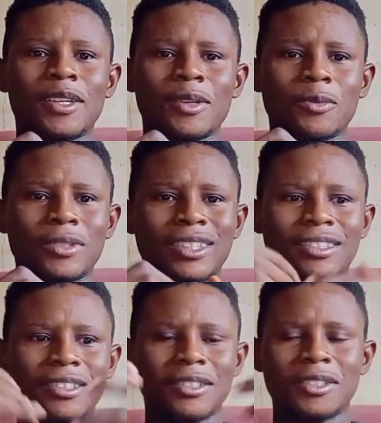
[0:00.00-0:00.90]

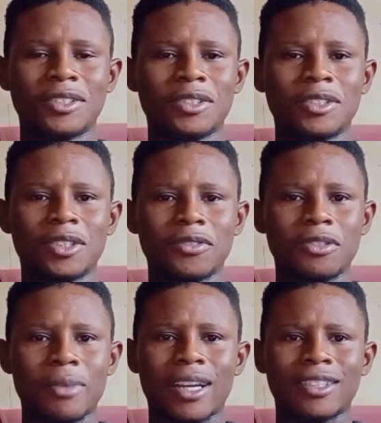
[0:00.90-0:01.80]
with the genius of the
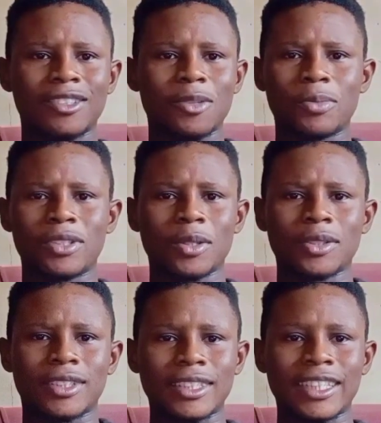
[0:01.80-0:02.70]
marketing
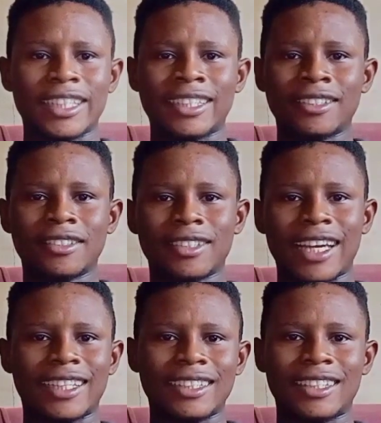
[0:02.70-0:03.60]
operators in
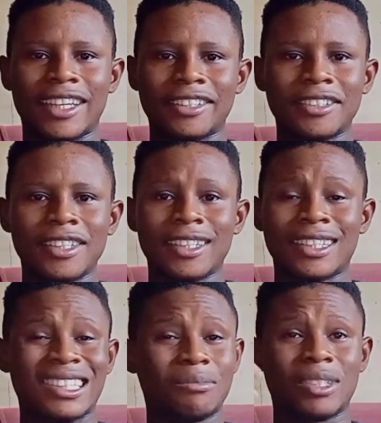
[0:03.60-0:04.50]
Nike, then
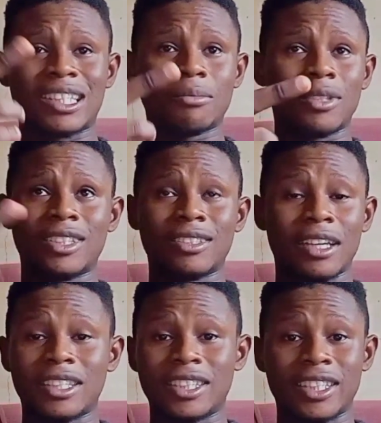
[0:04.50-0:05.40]
it became
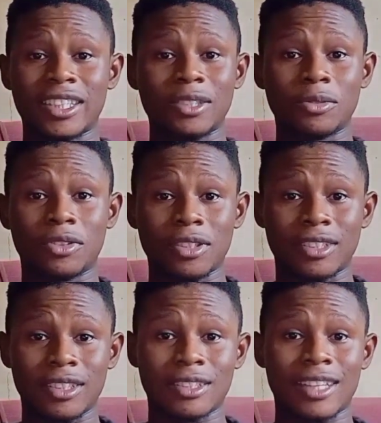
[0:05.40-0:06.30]
a huge
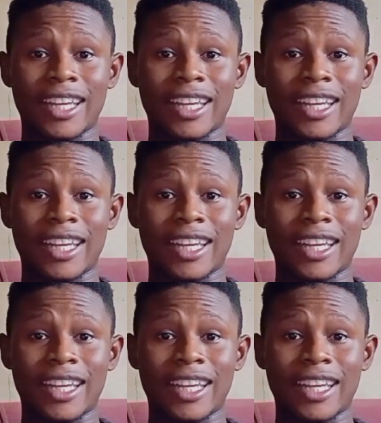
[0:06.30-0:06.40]
success.